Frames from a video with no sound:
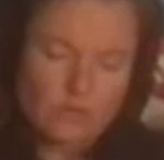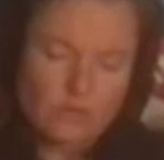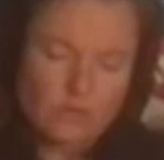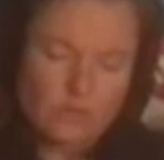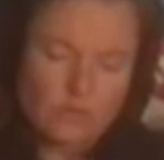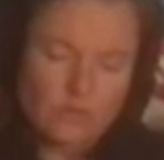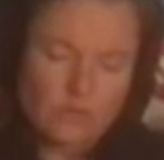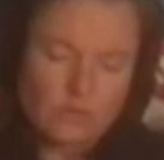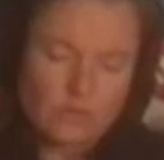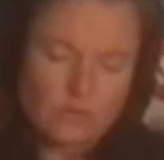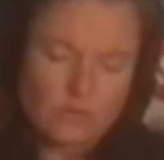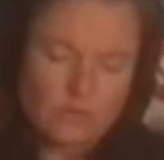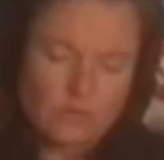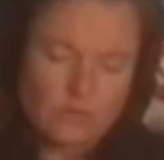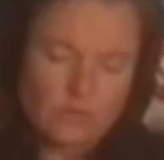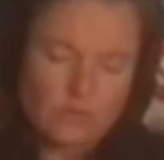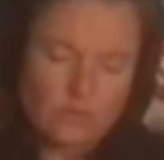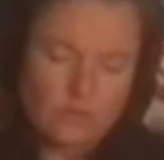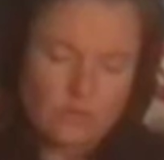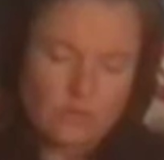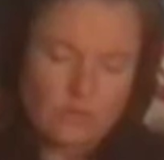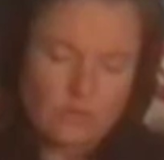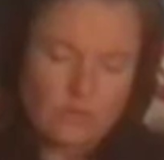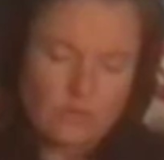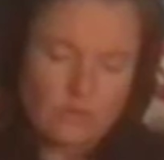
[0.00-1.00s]
through his
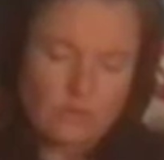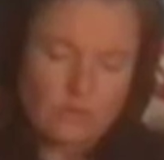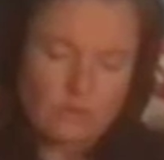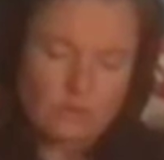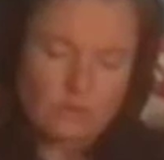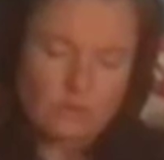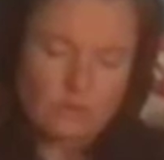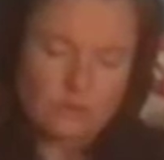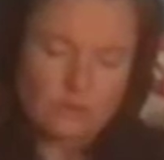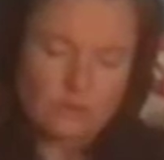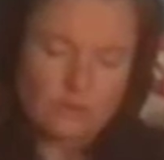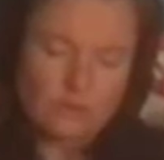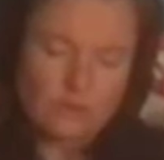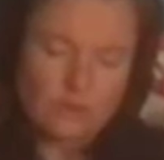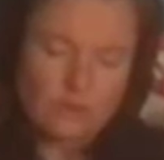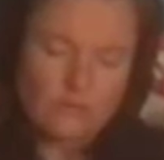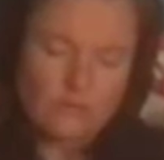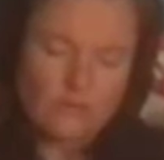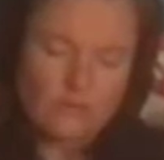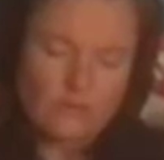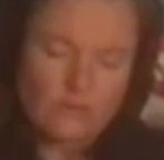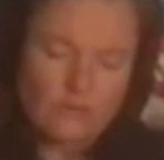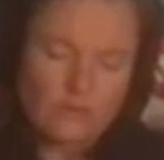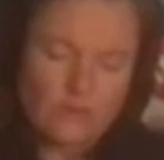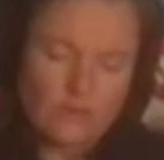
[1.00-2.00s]
equipment,
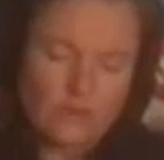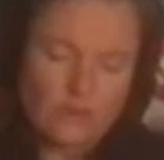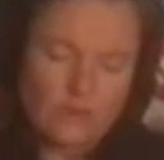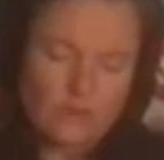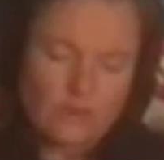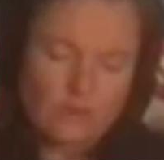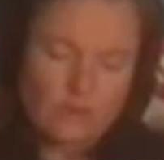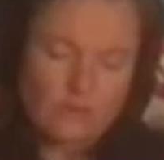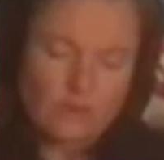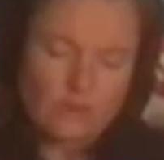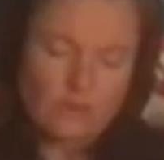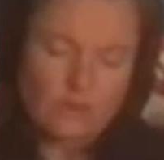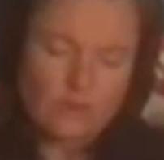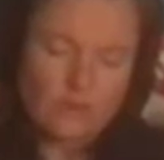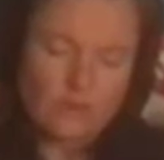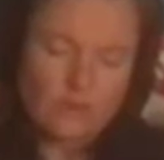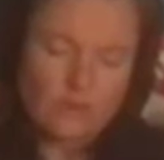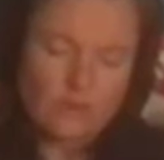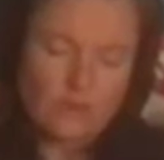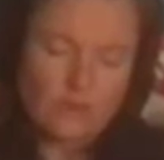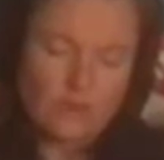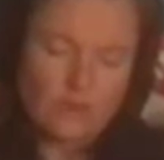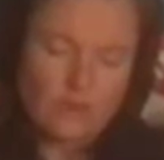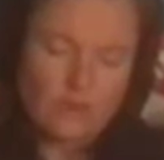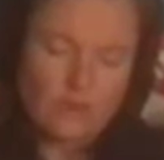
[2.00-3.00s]
everything.
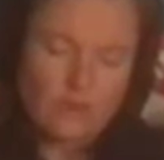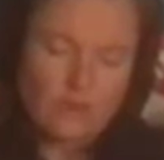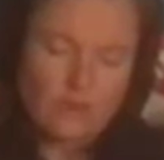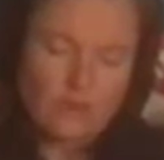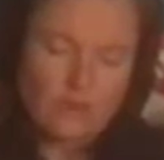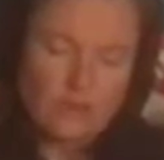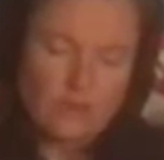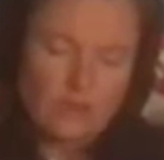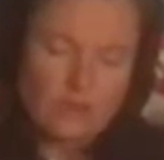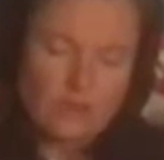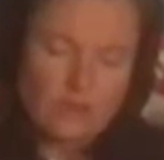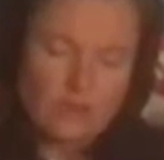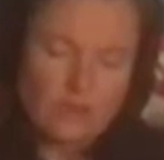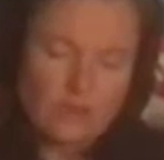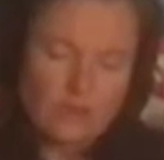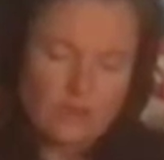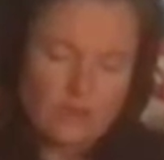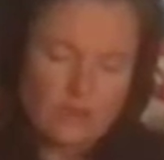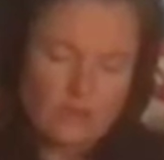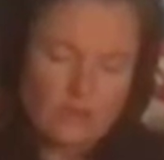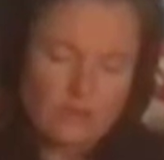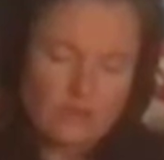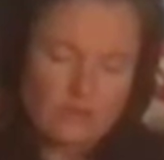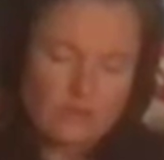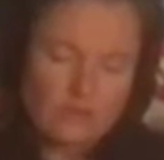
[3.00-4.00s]

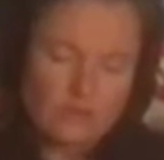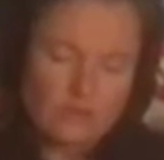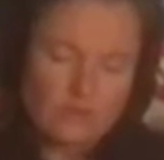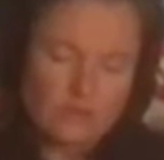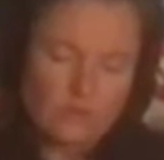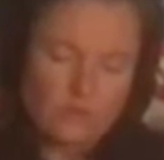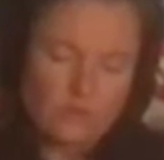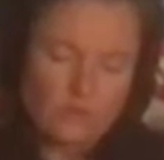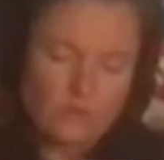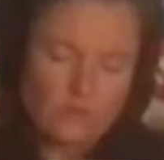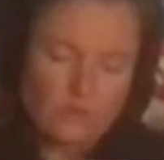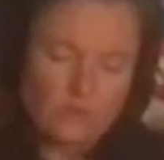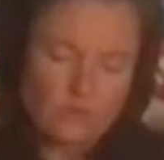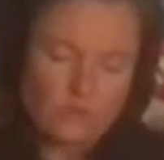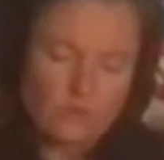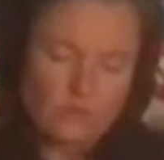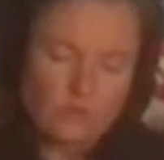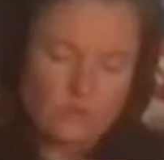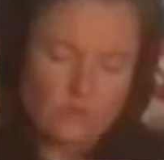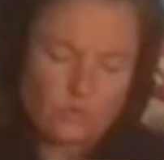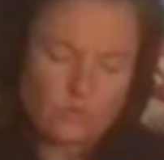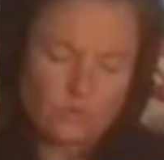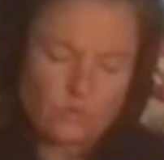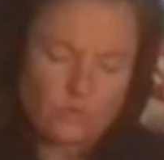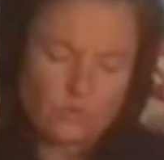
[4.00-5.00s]
And I see
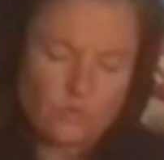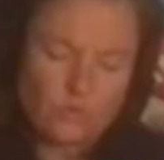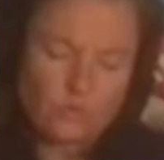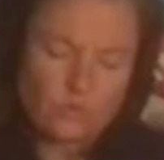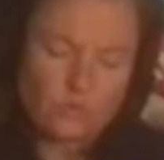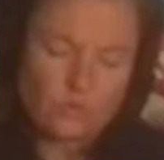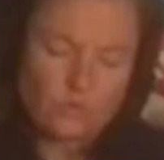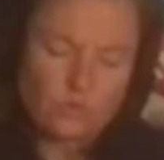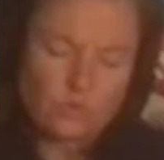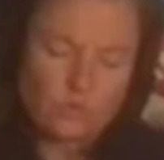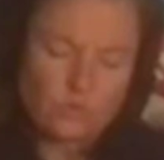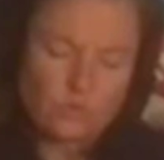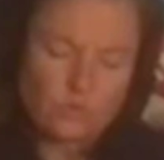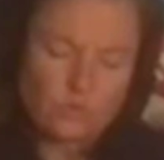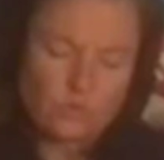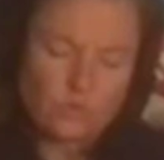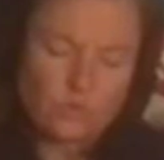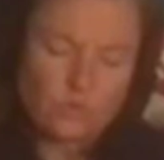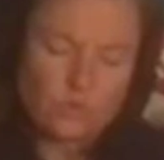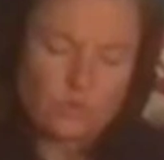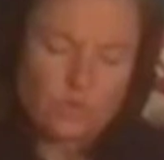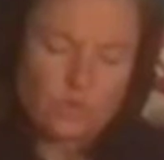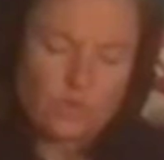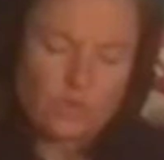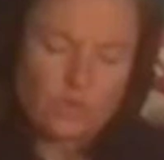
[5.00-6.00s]
you
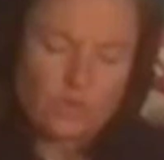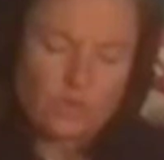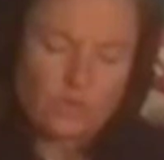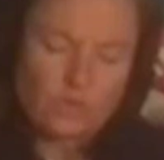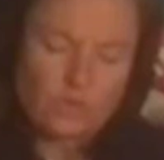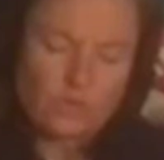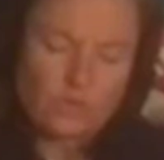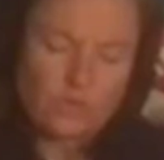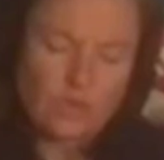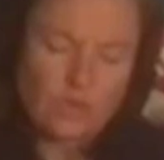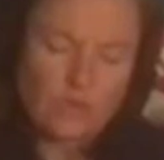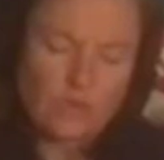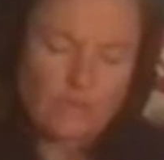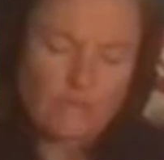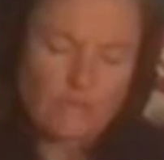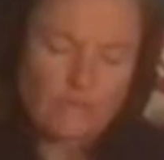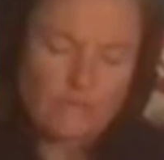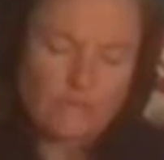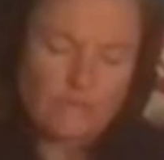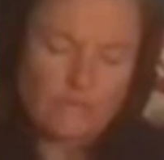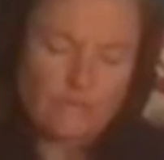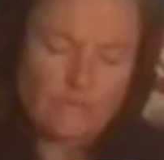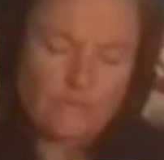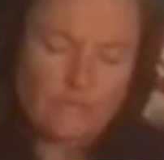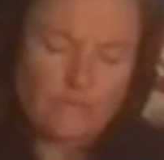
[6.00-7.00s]
taking
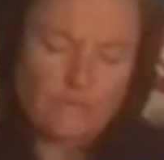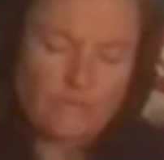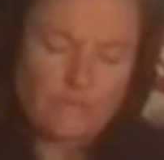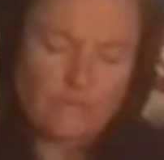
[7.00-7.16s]
him